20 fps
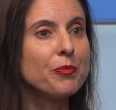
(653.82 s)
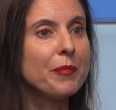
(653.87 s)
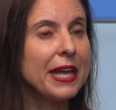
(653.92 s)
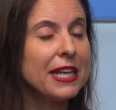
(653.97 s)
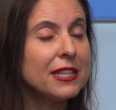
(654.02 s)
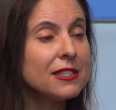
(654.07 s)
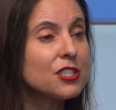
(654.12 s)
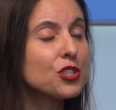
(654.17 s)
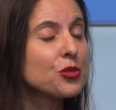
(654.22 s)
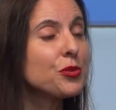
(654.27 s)

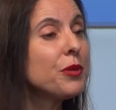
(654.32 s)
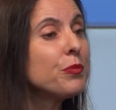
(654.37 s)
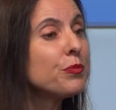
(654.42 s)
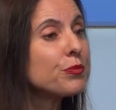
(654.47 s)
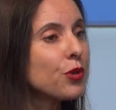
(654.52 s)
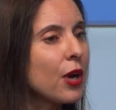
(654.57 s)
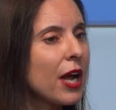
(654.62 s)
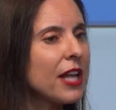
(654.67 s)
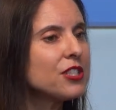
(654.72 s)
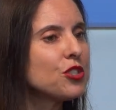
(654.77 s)
mainstream
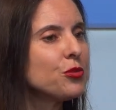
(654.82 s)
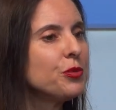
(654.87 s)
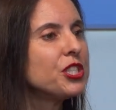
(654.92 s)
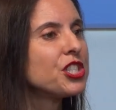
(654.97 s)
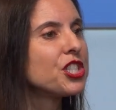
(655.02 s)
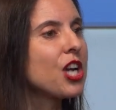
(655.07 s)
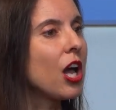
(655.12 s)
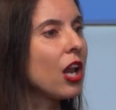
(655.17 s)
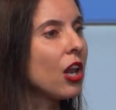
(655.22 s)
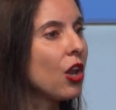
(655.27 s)
brands
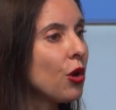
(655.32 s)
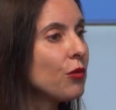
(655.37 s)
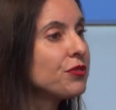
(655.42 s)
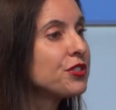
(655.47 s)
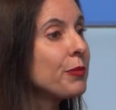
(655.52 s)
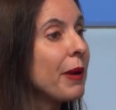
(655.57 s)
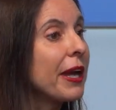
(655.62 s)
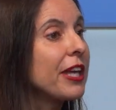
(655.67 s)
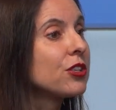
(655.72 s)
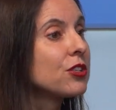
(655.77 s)
which are
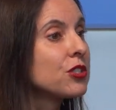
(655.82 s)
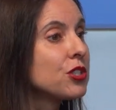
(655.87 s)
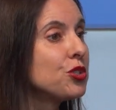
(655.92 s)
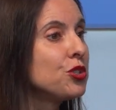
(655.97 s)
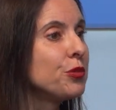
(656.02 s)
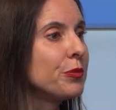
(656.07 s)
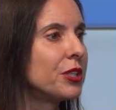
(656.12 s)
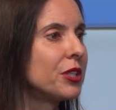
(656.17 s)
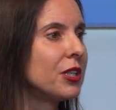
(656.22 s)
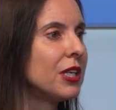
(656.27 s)
loved by
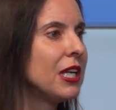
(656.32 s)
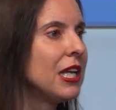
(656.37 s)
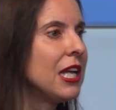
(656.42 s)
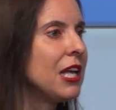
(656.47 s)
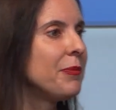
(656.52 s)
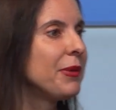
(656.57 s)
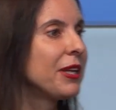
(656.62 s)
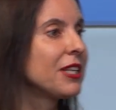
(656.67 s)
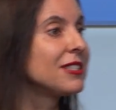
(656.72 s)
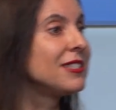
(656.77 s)
consumers,
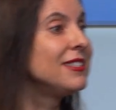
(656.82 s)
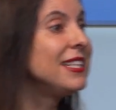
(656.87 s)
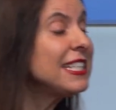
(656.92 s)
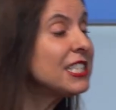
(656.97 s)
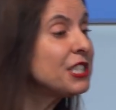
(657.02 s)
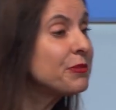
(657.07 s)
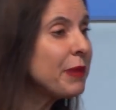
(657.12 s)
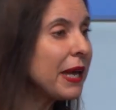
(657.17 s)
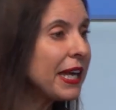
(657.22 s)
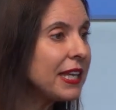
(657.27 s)
because
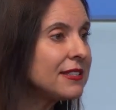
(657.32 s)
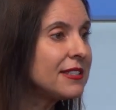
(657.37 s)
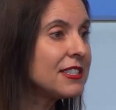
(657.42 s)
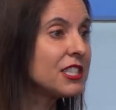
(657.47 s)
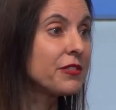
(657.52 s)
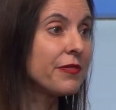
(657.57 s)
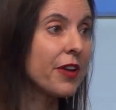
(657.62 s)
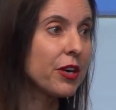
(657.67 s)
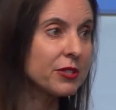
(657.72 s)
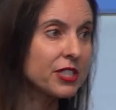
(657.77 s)
this base
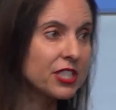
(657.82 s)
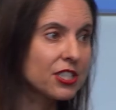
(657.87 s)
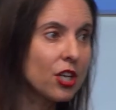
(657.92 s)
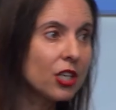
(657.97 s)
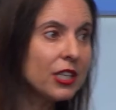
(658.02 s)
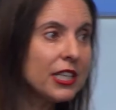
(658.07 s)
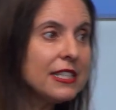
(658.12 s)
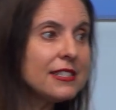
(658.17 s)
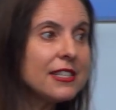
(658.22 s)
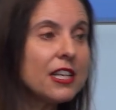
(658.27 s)
is very
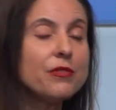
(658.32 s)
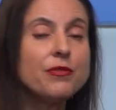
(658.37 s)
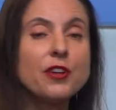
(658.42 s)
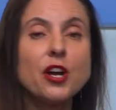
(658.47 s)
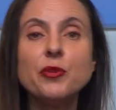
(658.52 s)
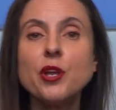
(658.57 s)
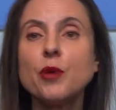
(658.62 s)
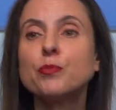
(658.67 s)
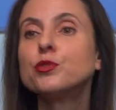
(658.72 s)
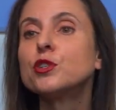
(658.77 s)
solid and
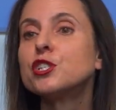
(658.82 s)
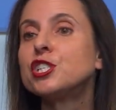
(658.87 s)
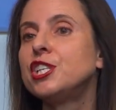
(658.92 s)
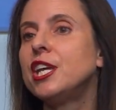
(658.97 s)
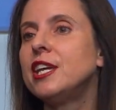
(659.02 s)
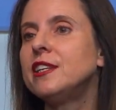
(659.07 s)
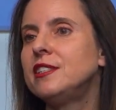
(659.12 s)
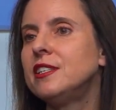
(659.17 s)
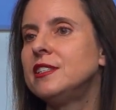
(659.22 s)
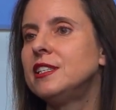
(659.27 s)
very
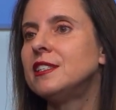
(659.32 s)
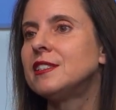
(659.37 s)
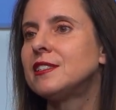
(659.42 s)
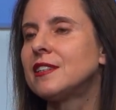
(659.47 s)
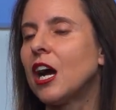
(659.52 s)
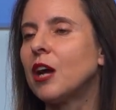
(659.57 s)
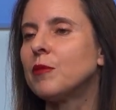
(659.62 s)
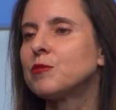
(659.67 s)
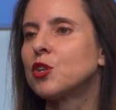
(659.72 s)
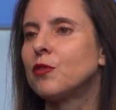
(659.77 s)
appreciated in
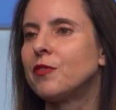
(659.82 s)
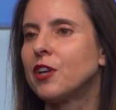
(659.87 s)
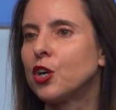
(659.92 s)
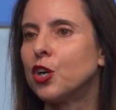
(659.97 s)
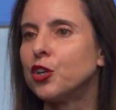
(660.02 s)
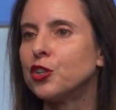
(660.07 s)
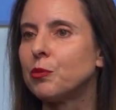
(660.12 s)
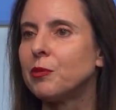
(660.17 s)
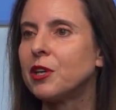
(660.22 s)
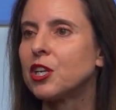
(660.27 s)
times of
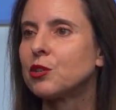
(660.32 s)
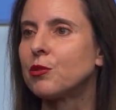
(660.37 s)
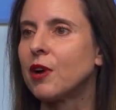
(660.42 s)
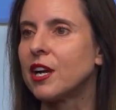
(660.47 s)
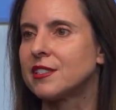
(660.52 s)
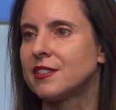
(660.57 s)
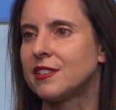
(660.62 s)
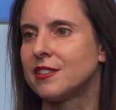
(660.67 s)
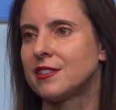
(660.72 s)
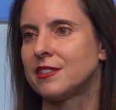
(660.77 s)
economic
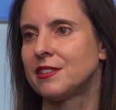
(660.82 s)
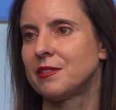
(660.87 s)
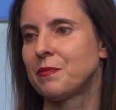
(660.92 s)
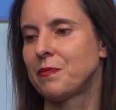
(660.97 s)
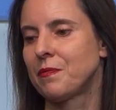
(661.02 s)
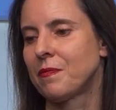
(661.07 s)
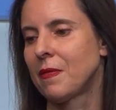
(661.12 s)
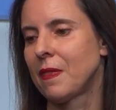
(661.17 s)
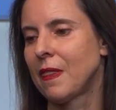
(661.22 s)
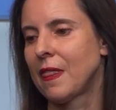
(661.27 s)
crisis.
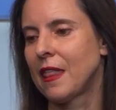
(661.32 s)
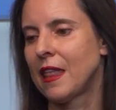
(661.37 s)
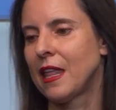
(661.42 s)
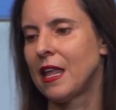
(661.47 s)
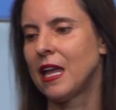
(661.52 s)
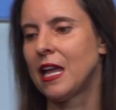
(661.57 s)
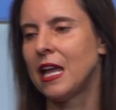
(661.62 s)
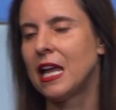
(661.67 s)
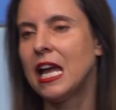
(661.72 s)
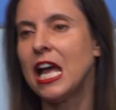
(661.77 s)

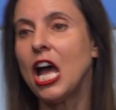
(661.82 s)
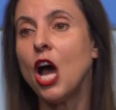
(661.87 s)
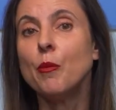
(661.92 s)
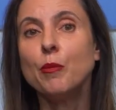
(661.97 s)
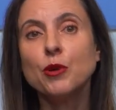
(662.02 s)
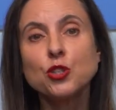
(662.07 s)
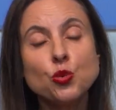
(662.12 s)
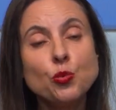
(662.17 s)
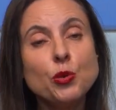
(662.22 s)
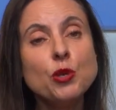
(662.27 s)

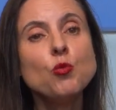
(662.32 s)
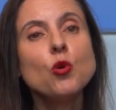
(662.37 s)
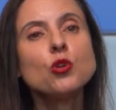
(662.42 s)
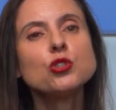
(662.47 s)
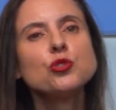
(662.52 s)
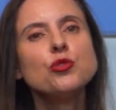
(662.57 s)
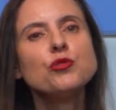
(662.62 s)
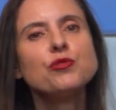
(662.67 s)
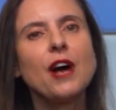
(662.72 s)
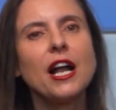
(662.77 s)
But we
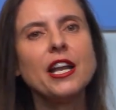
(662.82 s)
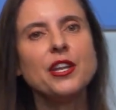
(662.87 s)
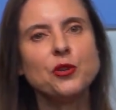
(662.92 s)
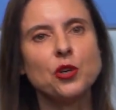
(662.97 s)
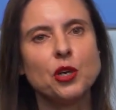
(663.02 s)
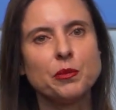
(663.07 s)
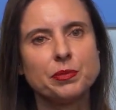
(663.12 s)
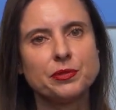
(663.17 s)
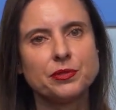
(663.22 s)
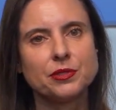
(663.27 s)
want to value
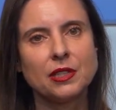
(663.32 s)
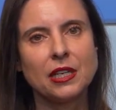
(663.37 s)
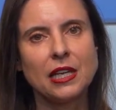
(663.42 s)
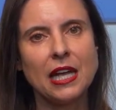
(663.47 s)
up,